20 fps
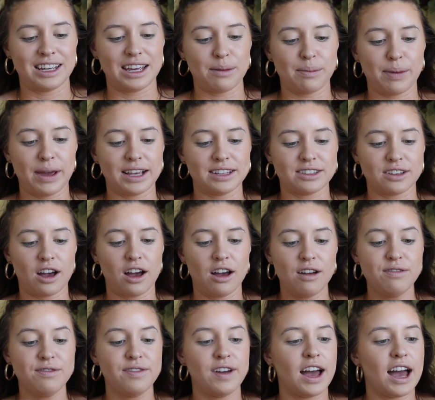it pays
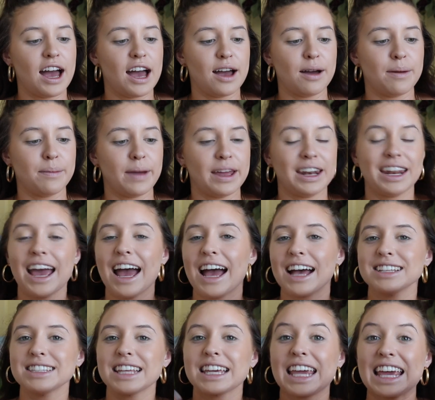off. And it
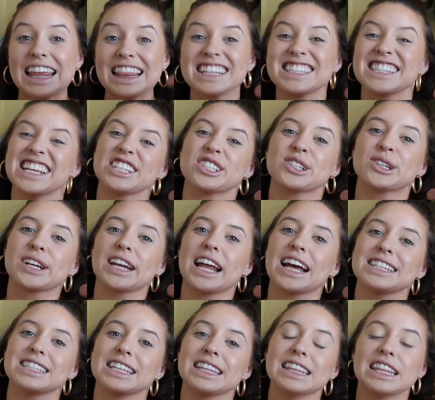has like in the center, it
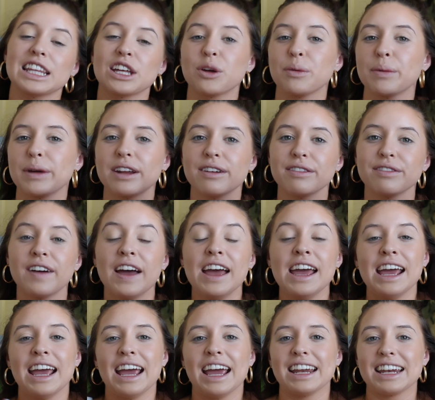has a little bit of
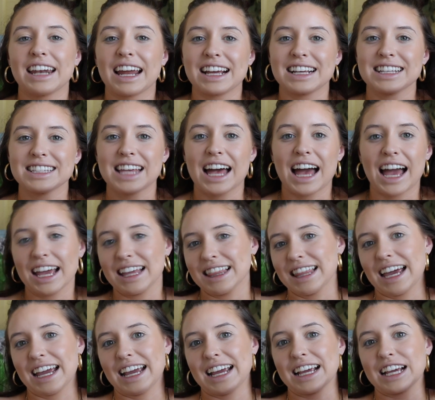a nice
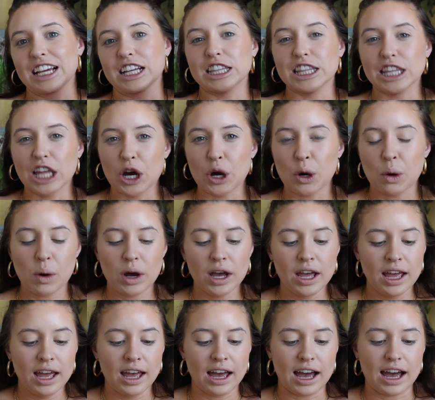highlight glow.
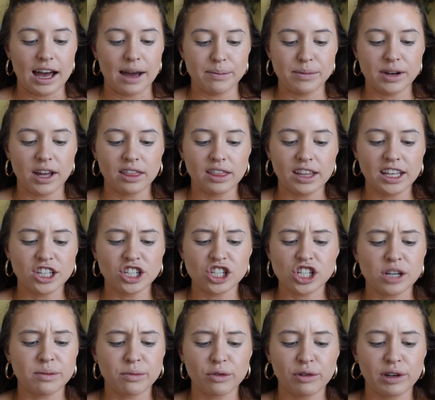Nothing
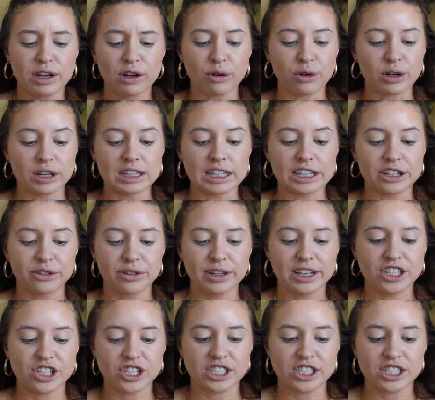shimmery or glittery,